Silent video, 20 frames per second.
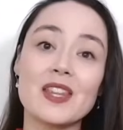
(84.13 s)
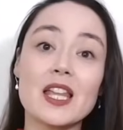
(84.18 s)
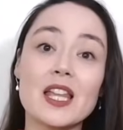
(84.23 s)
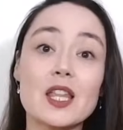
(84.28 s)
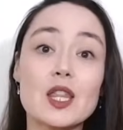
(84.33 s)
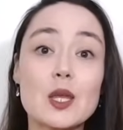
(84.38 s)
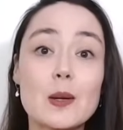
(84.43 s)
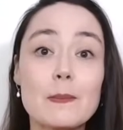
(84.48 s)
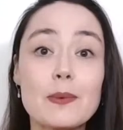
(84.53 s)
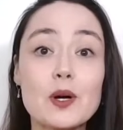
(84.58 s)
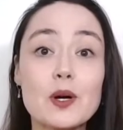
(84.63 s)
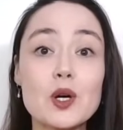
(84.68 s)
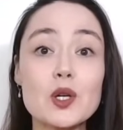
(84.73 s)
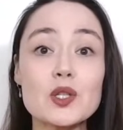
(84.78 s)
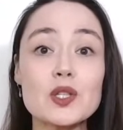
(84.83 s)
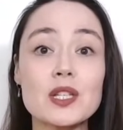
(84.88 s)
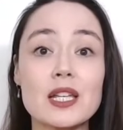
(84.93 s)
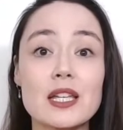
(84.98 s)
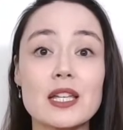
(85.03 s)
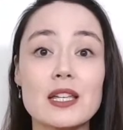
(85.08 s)
The
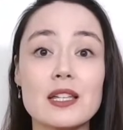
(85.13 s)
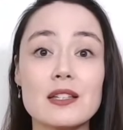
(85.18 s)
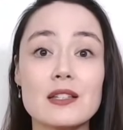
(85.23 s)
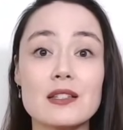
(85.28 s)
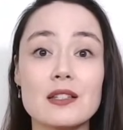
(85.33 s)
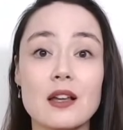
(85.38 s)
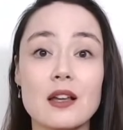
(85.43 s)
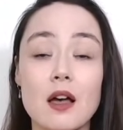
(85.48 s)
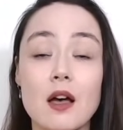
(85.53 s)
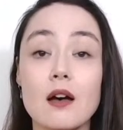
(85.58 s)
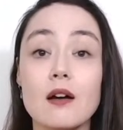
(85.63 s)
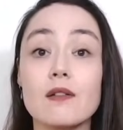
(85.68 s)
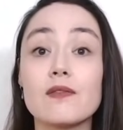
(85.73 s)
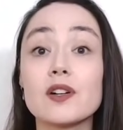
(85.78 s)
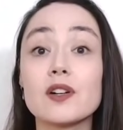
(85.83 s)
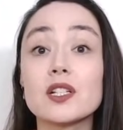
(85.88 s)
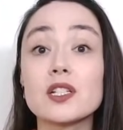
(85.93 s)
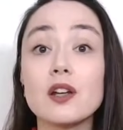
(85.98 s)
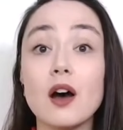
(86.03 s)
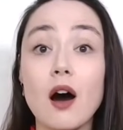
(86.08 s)
person is
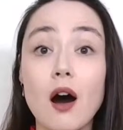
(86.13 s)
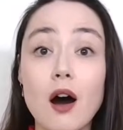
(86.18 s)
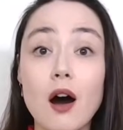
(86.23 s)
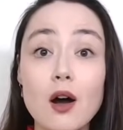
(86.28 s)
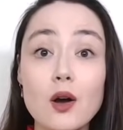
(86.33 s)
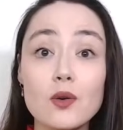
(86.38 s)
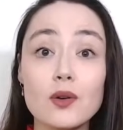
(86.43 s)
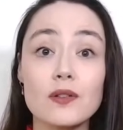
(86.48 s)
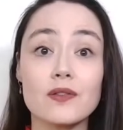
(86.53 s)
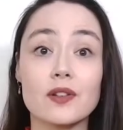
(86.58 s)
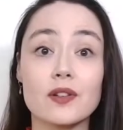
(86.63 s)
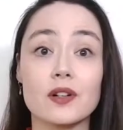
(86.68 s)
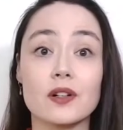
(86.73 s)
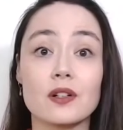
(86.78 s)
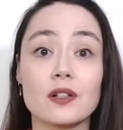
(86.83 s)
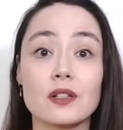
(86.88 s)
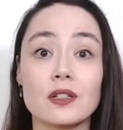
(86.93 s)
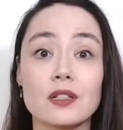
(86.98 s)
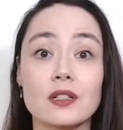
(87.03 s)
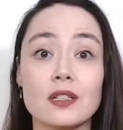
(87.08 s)
photographer.
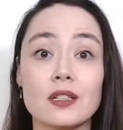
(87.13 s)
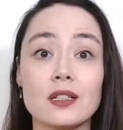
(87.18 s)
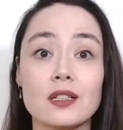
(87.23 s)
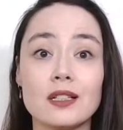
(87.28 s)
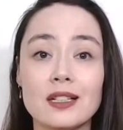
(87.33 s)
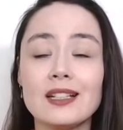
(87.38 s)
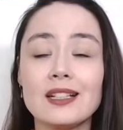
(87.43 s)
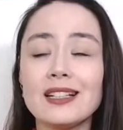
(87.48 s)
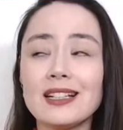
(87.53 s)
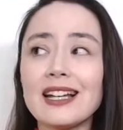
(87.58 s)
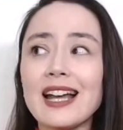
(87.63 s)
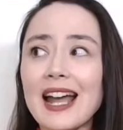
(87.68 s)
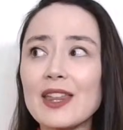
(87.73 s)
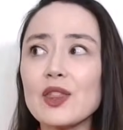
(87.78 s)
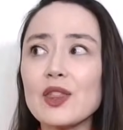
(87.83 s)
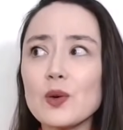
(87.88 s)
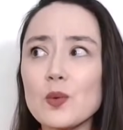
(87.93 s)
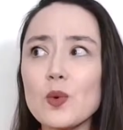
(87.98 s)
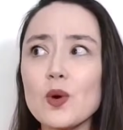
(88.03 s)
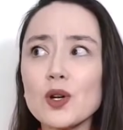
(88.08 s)
And
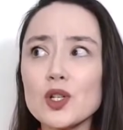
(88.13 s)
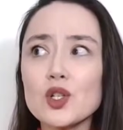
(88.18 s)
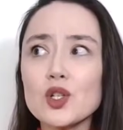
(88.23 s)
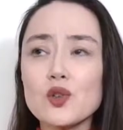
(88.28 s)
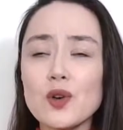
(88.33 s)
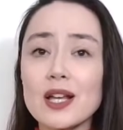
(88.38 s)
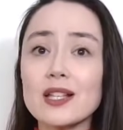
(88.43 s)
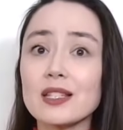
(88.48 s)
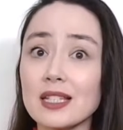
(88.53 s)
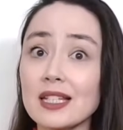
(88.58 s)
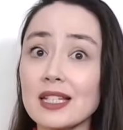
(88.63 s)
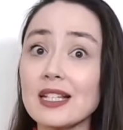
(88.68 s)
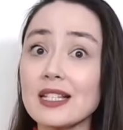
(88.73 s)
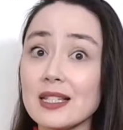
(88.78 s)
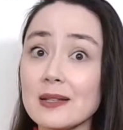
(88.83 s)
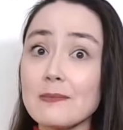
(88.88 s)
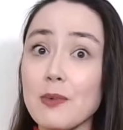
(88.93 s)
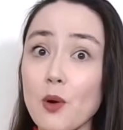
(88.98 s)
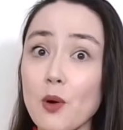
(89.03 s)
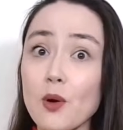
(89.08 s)
the word stress is
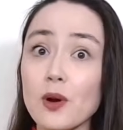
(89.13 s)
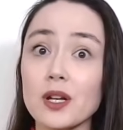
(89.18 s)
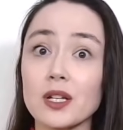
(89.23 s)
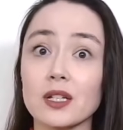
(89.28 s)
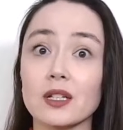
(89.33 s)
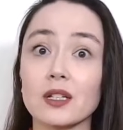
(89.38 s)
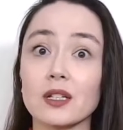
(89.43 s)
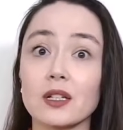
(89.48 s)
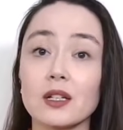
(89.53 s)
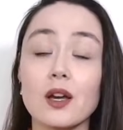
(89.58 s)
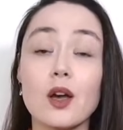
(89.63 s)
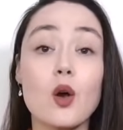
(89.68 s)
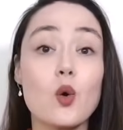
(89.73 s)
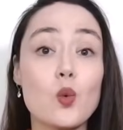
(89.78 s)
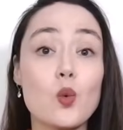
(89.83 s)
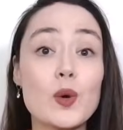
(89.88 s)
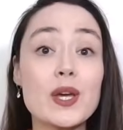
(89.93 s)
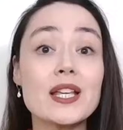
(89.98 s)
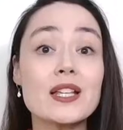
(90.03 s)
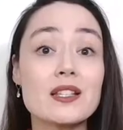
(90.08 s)
important.
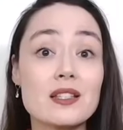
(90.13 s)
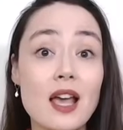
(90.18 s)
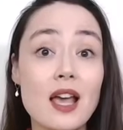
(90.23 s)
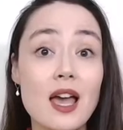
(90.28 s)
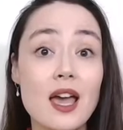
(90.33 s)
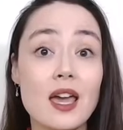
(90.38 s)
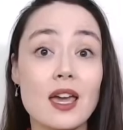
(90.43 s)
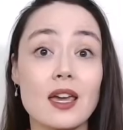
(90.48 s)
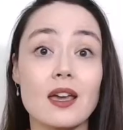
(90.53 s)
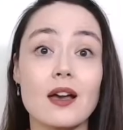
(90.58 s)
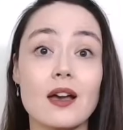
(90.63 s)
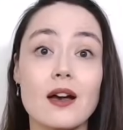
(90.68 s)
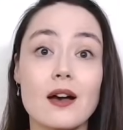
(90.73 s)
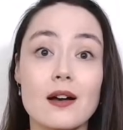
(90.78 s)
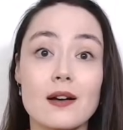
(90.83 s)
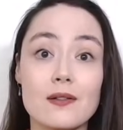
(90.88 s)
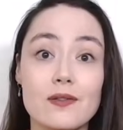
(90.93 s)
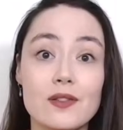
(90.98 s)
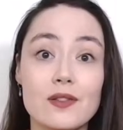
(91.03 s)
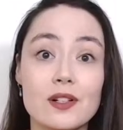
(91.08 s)
We say
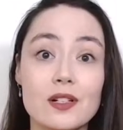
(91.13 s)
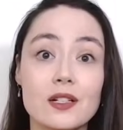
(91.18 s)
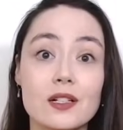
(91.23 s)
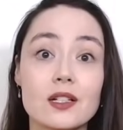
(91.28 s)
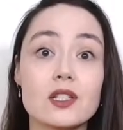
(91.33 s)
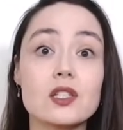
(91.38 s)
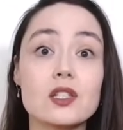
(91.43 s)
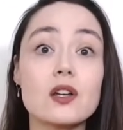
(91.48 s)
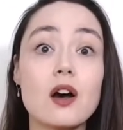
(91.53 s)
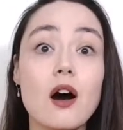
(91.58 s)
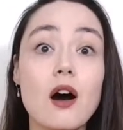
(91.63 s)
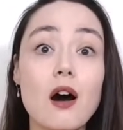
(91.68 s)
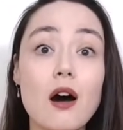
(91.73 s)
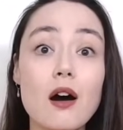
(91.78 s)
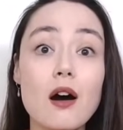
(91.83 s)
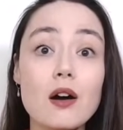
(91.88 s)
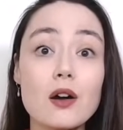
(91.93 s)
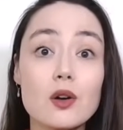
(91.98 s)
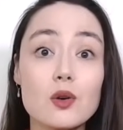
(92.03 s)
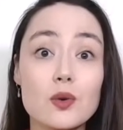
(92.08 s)

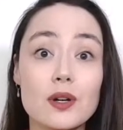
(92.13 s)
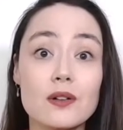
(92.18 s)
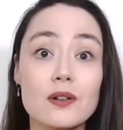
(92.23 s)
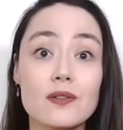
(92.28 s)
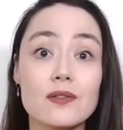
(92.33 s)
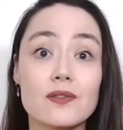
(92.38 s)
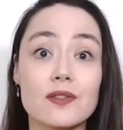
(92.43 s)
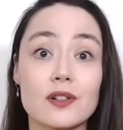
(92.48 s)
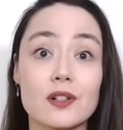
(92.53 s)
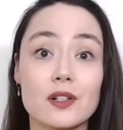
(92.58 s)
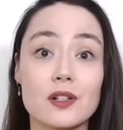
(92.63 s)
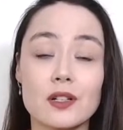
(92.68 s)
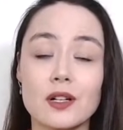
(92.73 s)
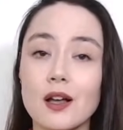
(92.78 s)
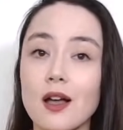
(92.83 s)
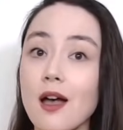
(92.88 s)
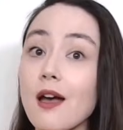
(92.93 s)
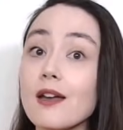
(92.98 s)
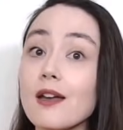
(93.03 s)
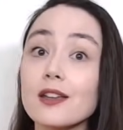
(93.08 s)
photographer,
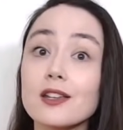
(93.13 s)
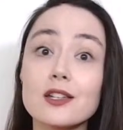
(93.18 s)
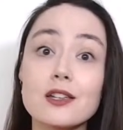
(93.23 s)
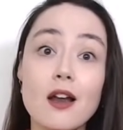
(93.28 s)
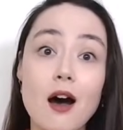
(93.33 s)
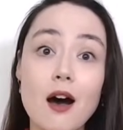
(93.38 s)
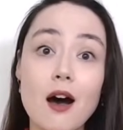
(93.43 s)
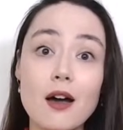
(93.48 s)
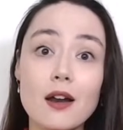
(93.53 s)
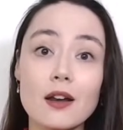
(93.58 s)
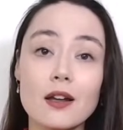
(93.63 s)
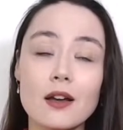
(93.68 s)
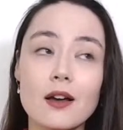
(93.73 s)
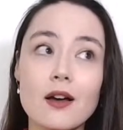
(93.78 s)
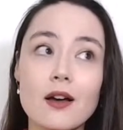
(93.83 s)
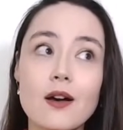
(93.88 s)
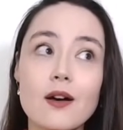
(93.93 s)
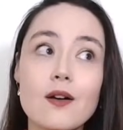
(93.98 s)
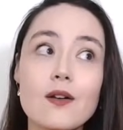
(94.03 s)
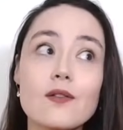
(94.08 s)
not
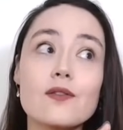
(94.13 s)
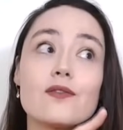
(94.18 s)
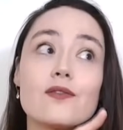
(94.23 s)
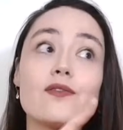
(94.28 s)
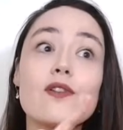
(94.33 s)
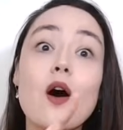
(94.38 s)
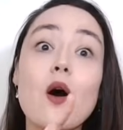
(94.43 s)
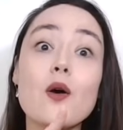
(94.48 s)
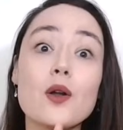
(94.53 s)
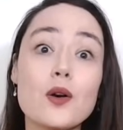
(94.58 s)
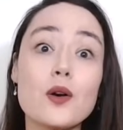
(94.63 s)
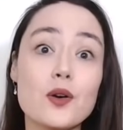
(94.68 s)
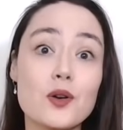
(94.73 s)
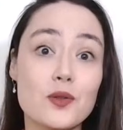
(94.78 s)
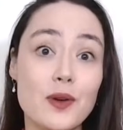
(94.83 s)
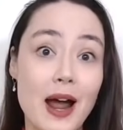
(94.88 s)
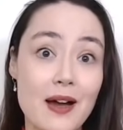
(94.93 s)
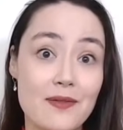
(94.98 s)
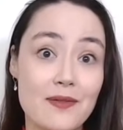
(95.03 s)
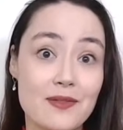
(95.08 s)

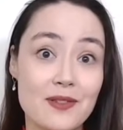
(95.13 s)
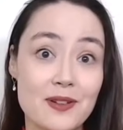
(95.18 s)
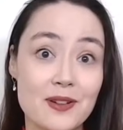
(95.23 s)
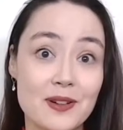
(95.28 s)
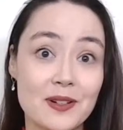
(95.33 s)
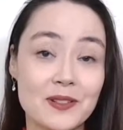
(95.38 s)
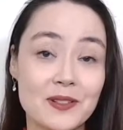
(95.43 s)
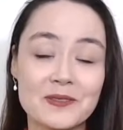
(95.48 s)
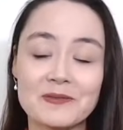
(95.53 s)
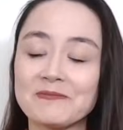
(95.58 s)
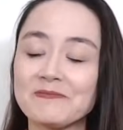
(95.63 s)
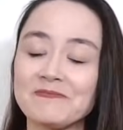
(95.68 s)
photographer.